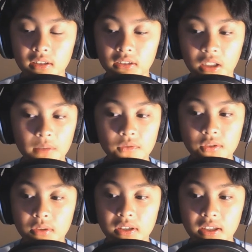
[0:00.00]
love
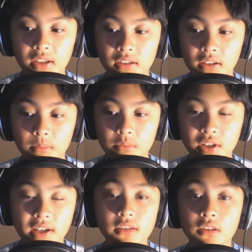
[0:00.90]
doing it. Um, you
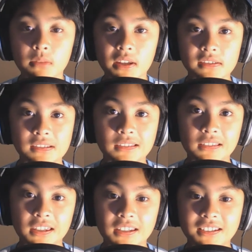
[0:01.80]
guys are amazing.
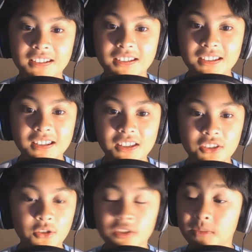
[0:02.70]
And
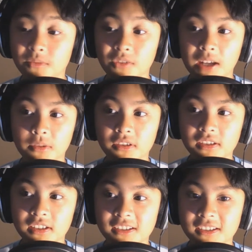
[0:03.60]
200
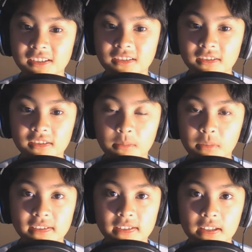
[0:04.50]
subscribers, it's just
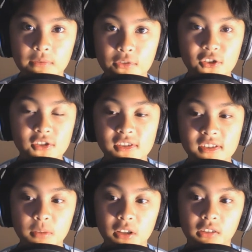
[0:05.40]
amazing for just a
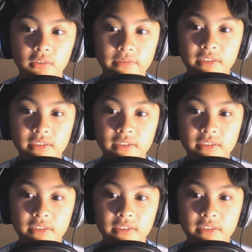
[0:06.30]
small